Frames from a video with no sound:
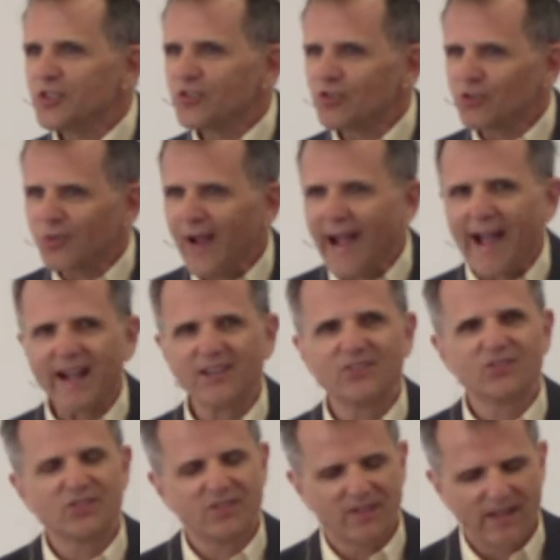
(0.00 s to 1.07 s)

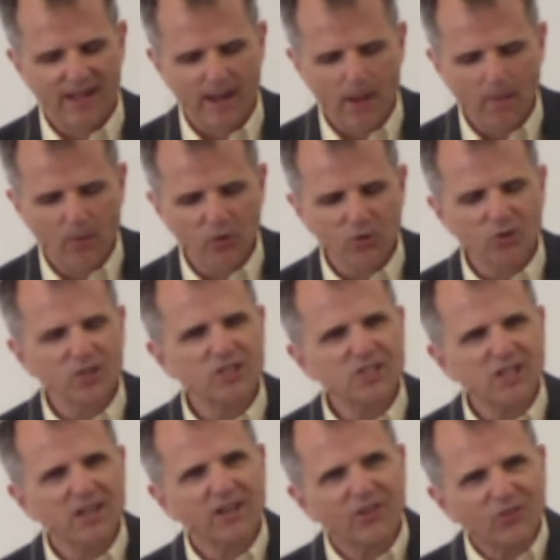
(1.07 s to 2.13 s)
tracts,
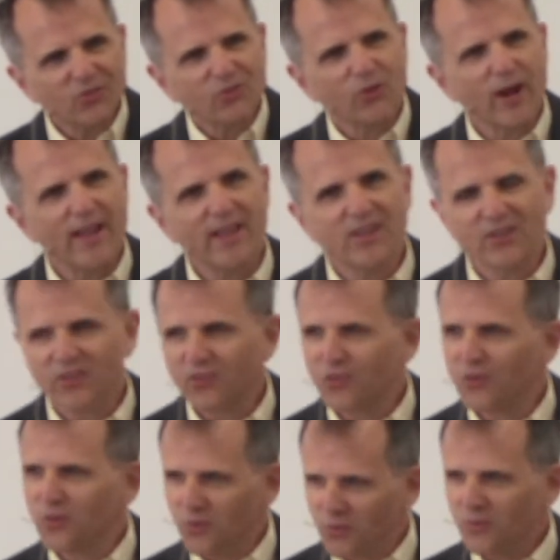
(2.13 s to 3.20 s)
urging his friends
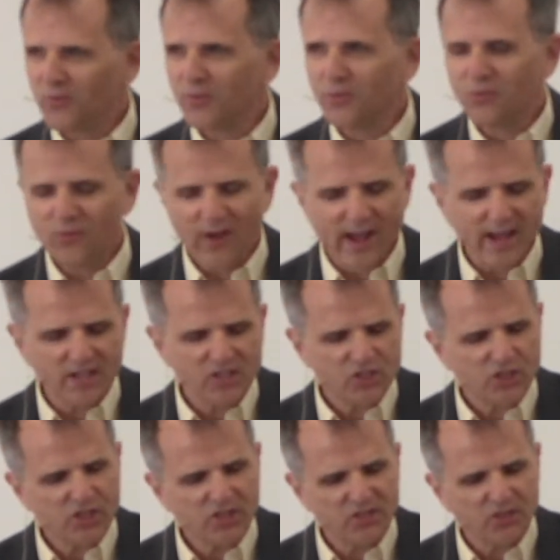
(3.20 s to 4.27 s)
to find
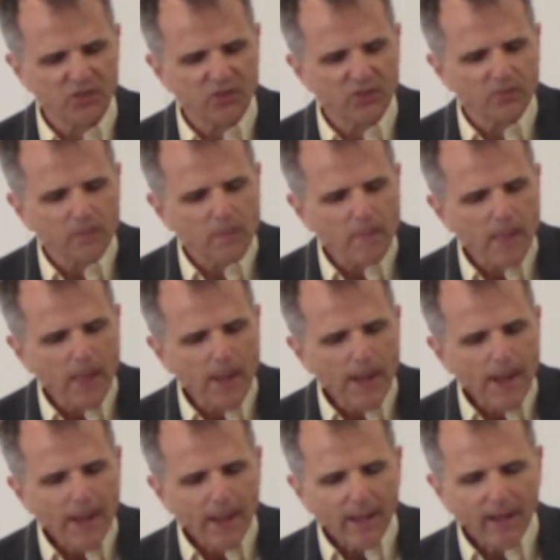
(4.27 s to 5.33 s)
Jesus.
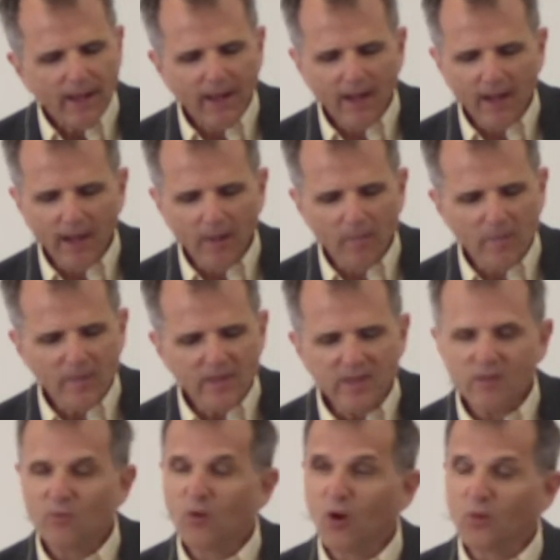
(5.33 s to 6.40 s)

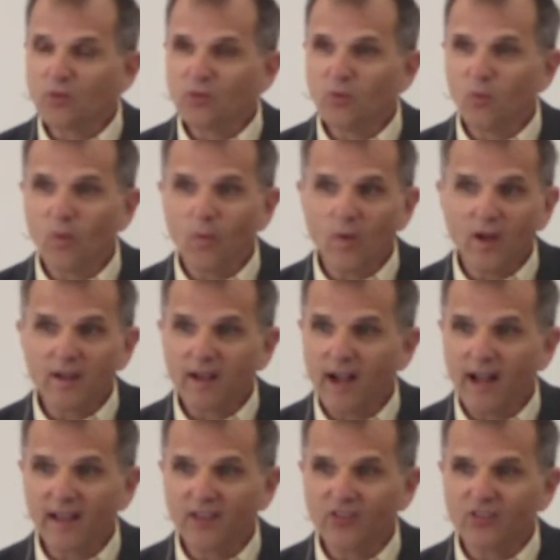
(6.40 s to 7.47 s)
He wrote to a
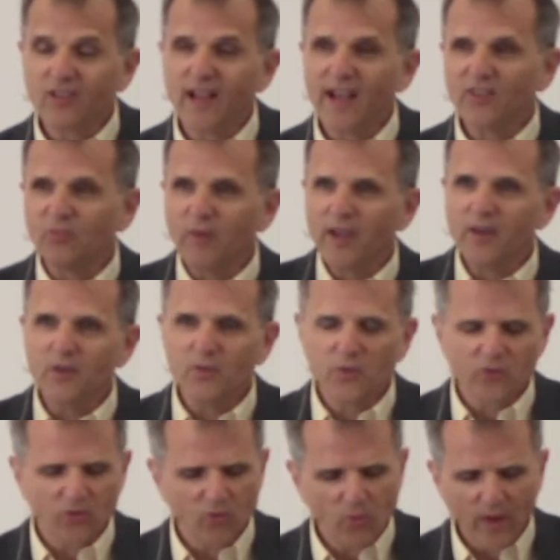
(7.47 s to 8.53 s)
college classmate who
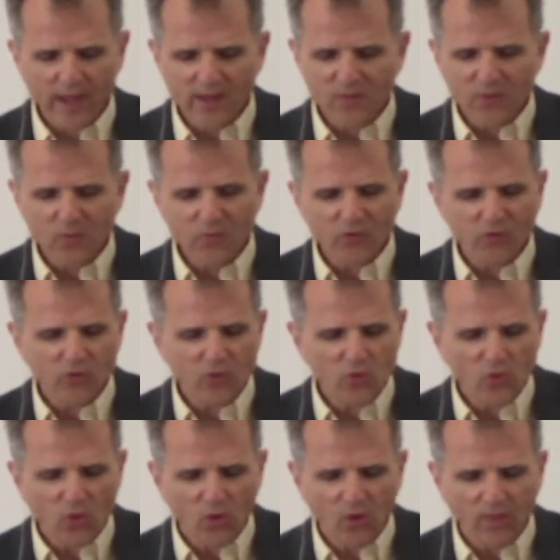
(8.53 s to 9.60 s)
was away from
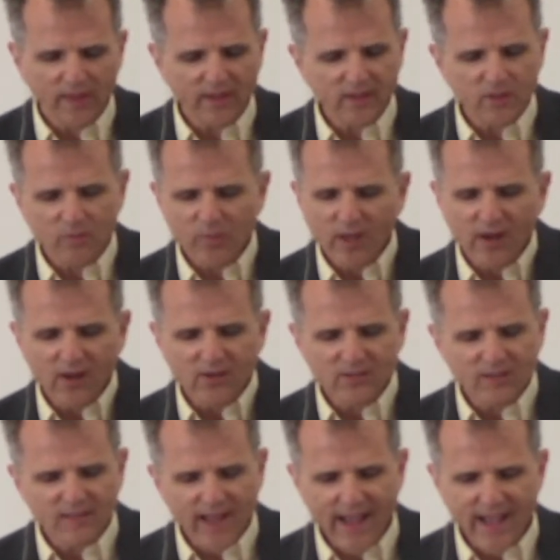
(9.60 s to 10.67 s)
school that compared
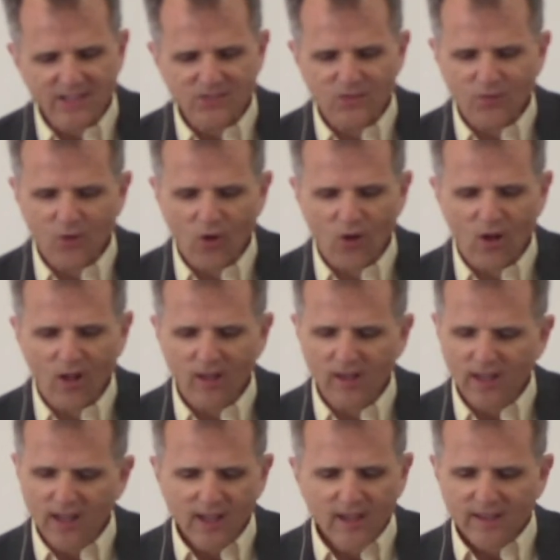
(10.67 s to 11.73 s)
to last
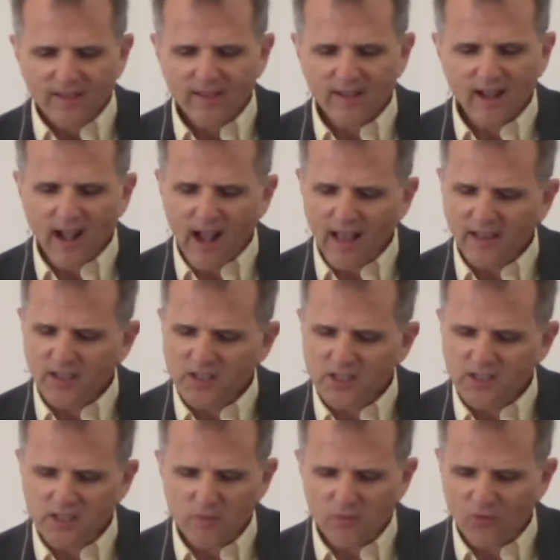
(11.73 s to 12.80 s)
fall, the college
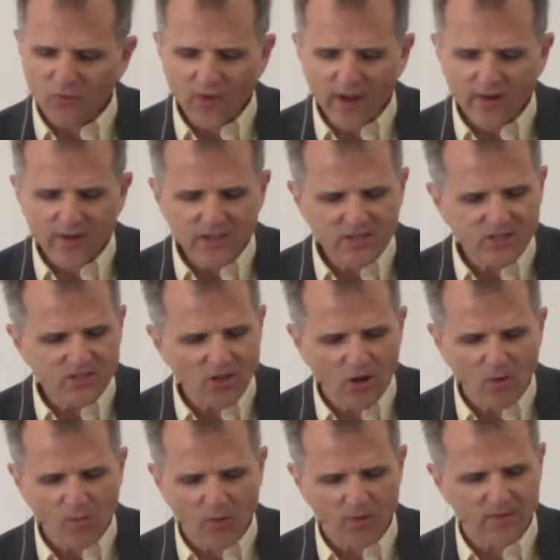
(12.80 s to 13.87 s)
seems very
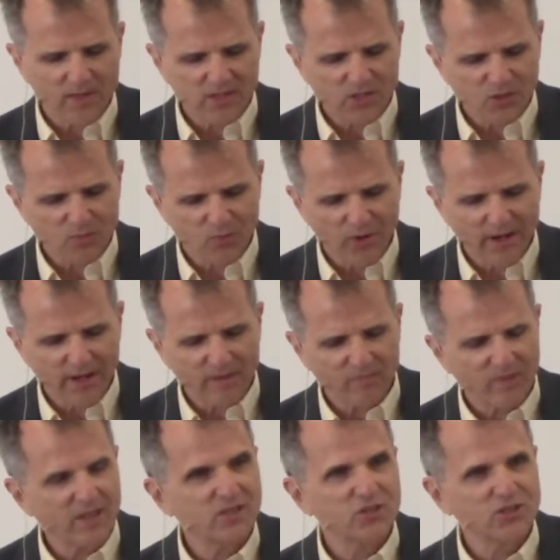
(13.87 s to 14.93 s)
sober this spring.
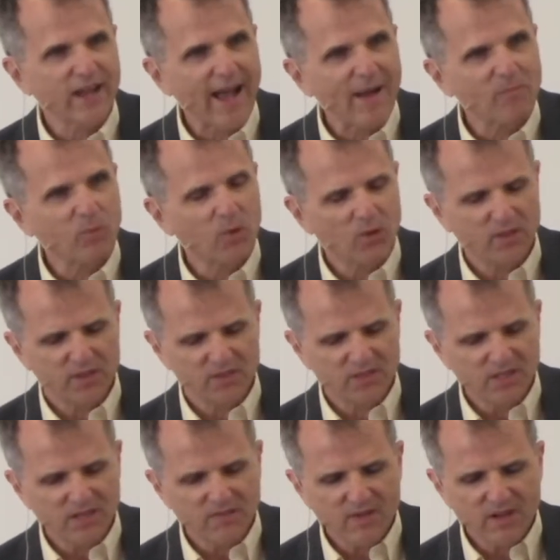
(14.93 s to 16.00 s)
In chapel this
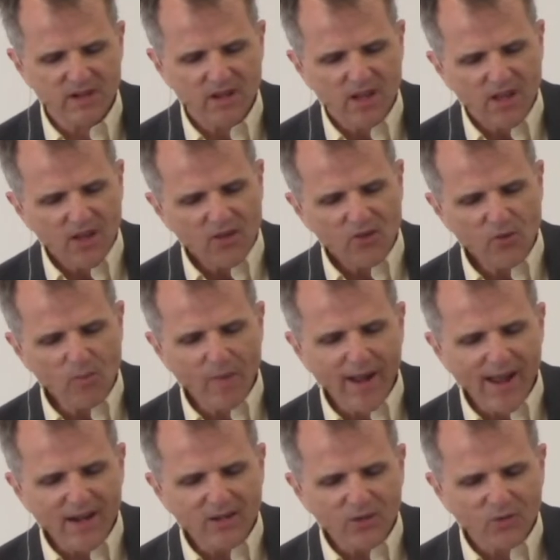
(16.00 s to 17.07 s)
evening, you
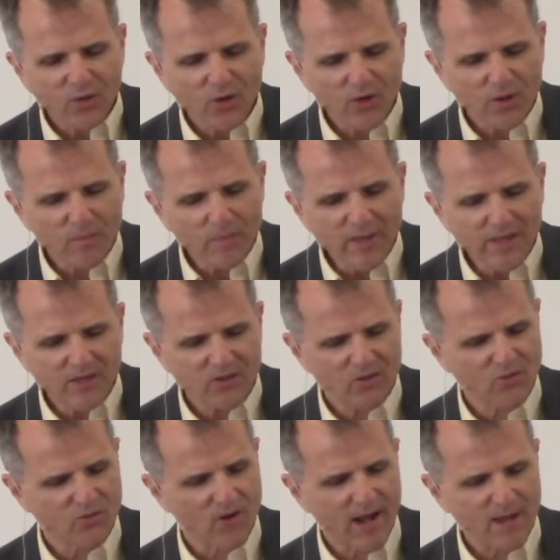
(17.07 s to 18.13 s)
might have heard a
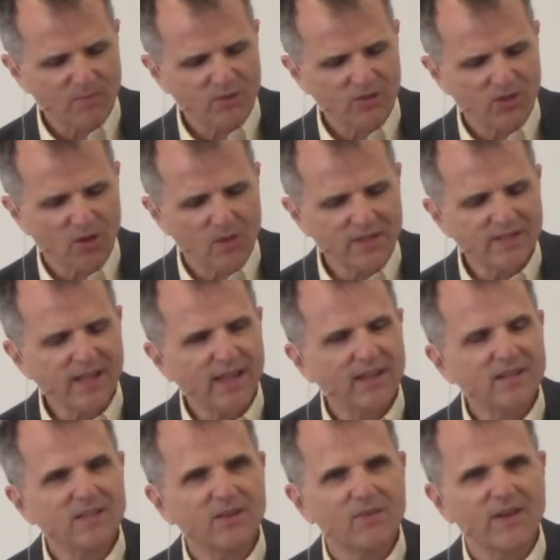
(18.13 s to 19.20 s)
pin drop, so
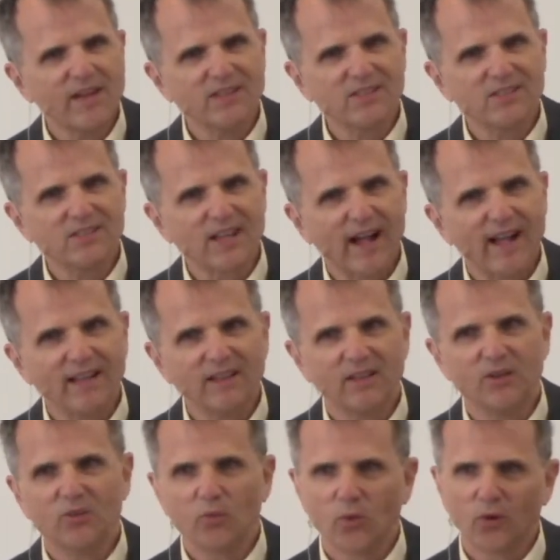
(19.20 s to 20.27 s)
attentive and
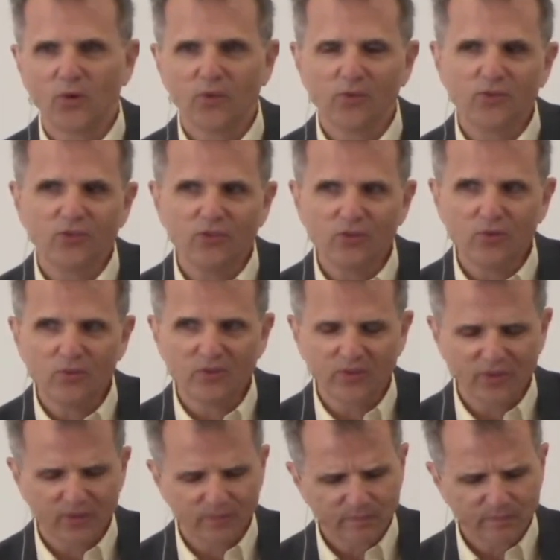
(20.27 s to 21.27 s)
silent were the students.